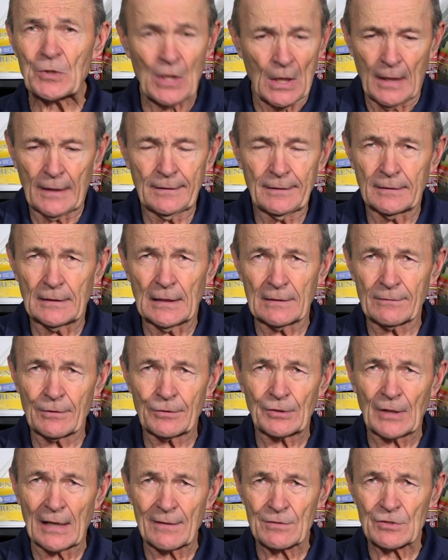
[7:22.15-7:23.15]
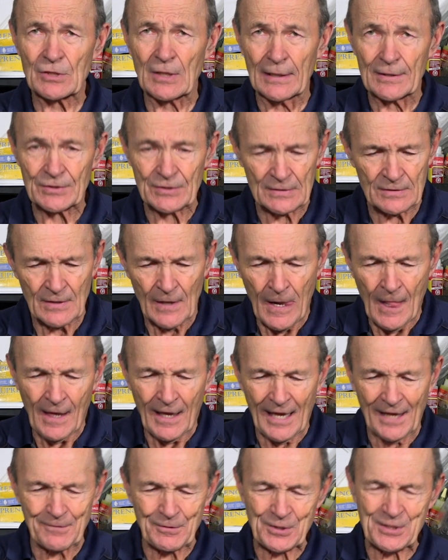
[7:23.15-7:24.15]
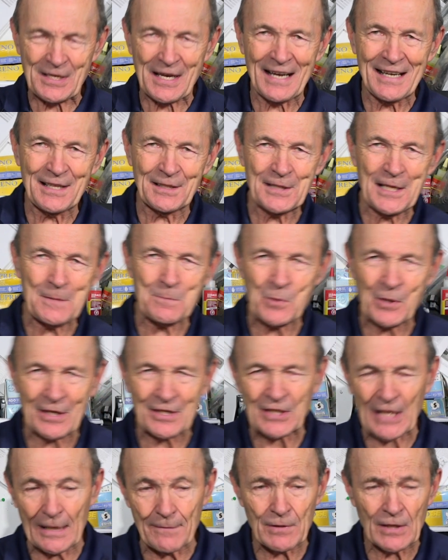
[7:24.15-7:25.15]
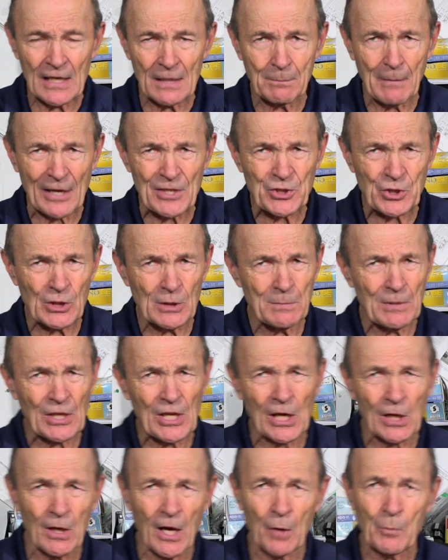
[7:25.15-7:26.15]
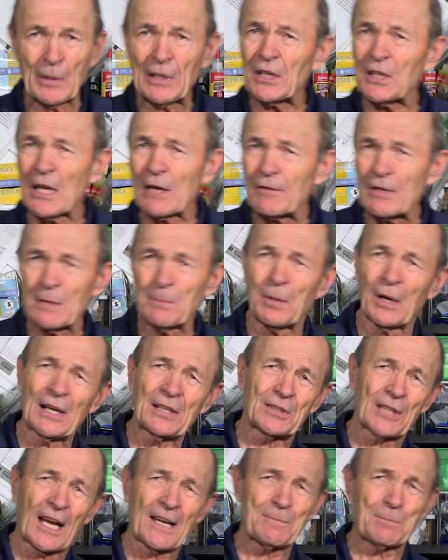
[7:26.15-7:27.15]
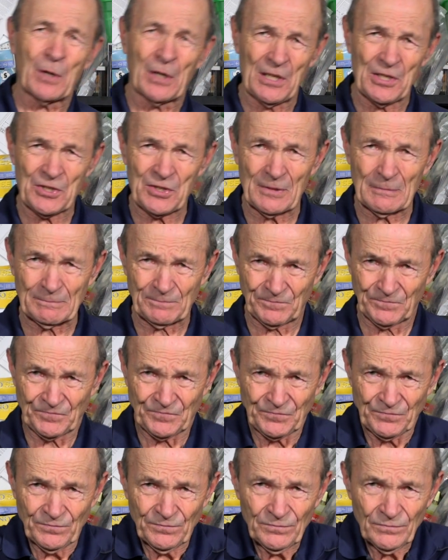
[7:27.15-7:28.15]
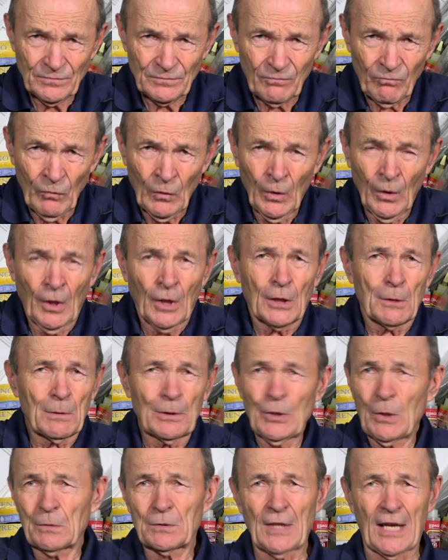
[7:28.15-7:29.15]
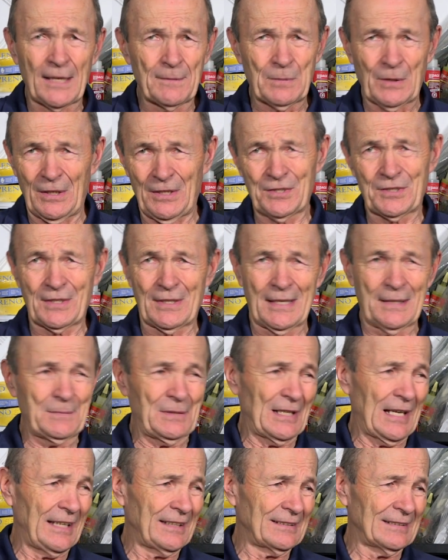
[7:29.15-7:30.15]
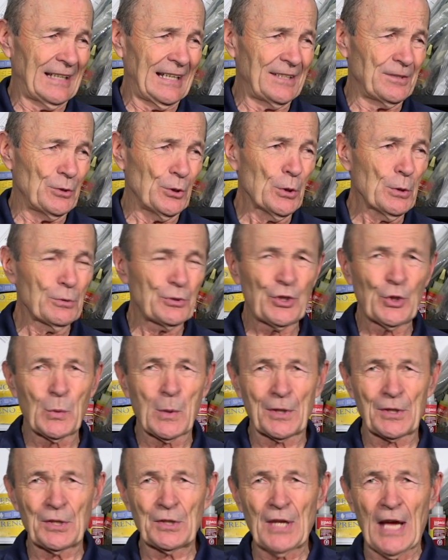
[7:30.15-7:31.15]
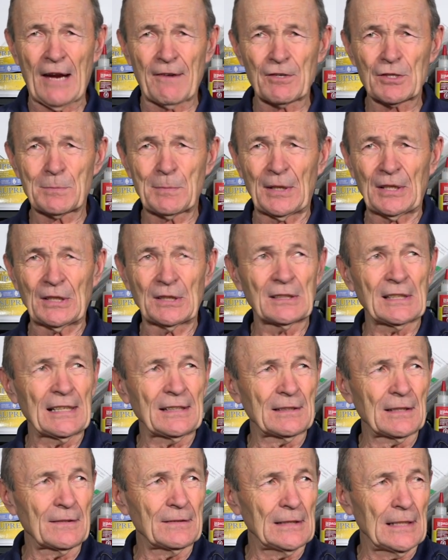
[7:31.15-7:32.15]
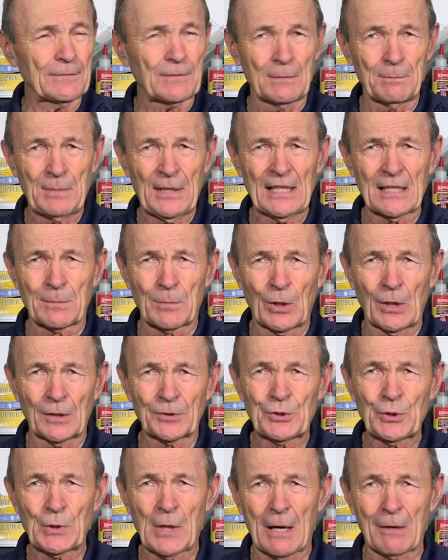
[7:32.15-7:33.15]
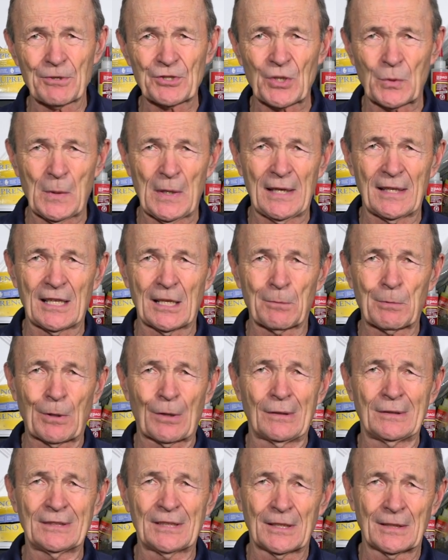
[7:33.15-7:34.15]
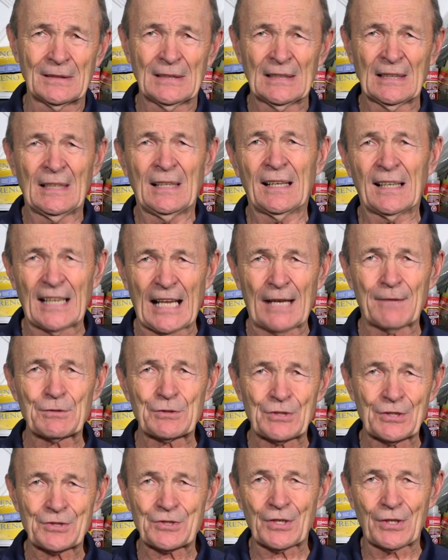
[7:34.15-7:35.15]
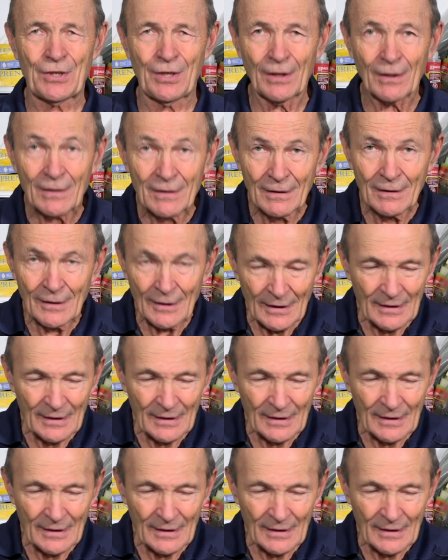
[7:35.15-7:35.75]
Yeah, I didn't have a driver's license. And it was kind of neat because I would get my scuba gear on. We didn't have any dive buddies. There were no dive buddies. I mean, I, I knew two other divers, but they lived in Peterborough, two hours away. They were, you know, and I was just a kid.